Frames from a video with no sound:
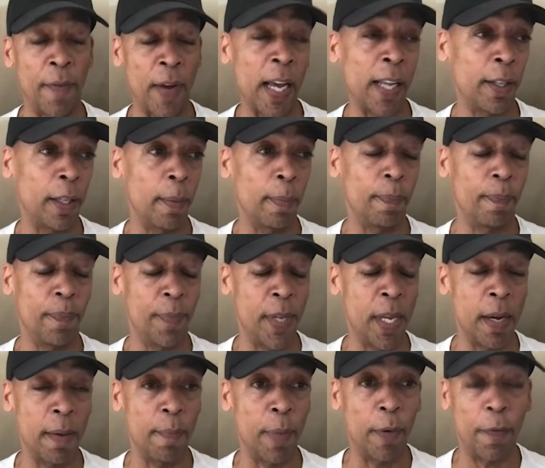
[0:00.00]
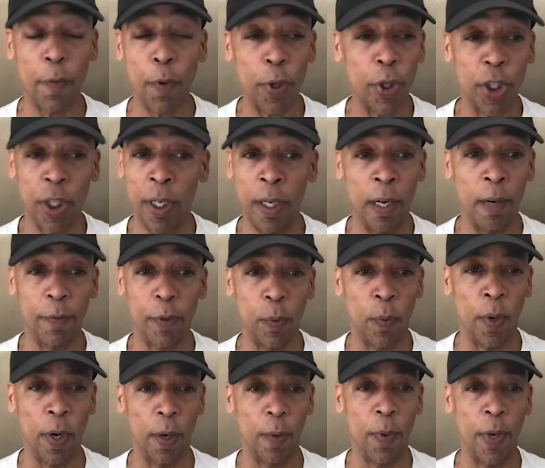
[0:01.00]
had the, that been fortunate enough to
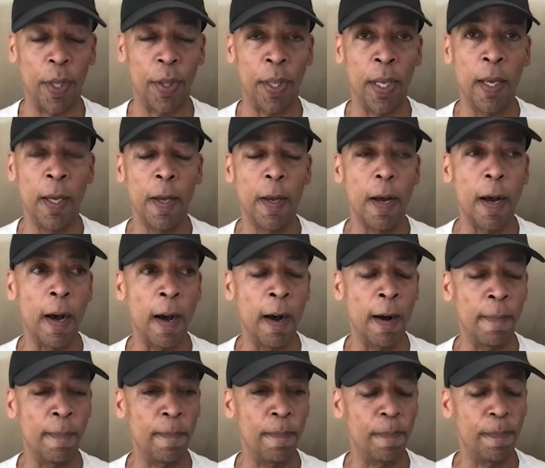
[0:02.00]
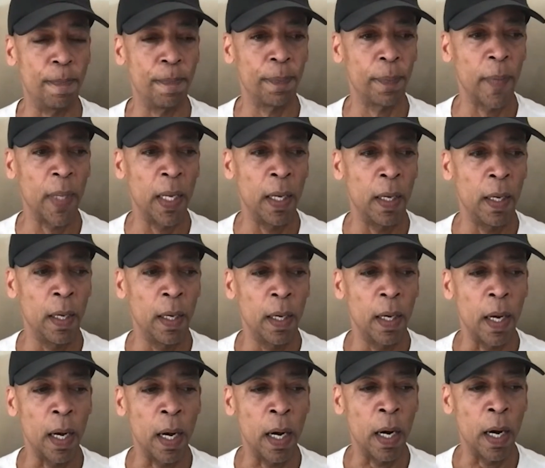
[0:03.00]
work with um,
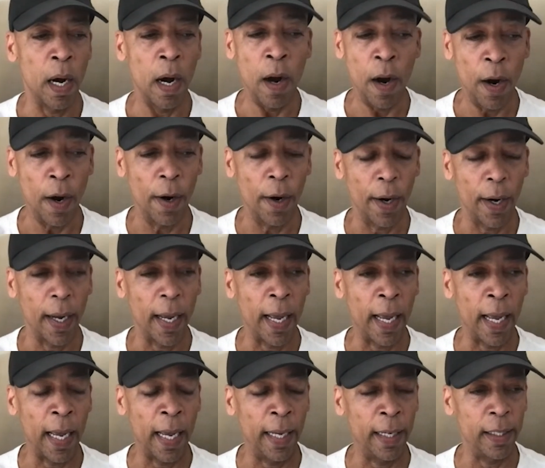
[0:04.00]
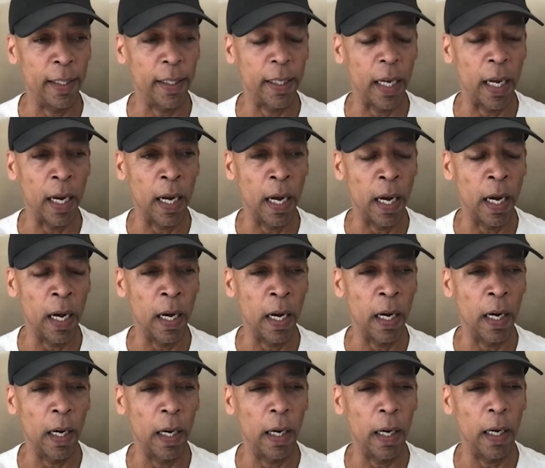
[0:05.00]
uh, are. And
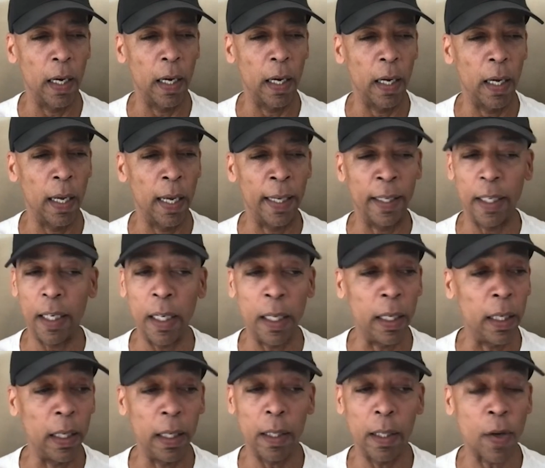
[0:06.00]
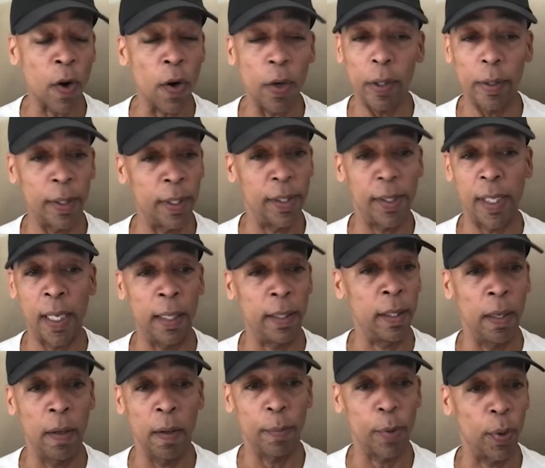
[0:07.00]
uh, and he called and said,
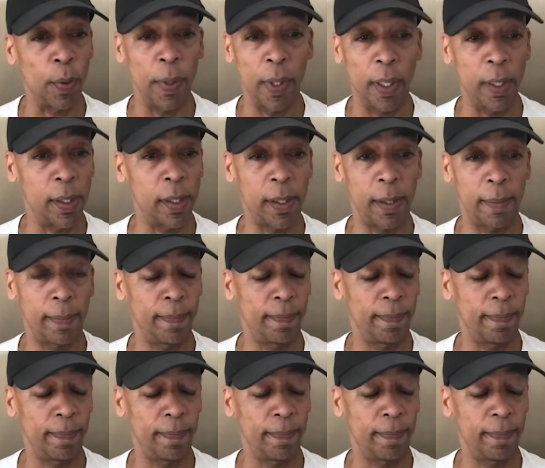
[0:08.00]
you know, I'm doing this.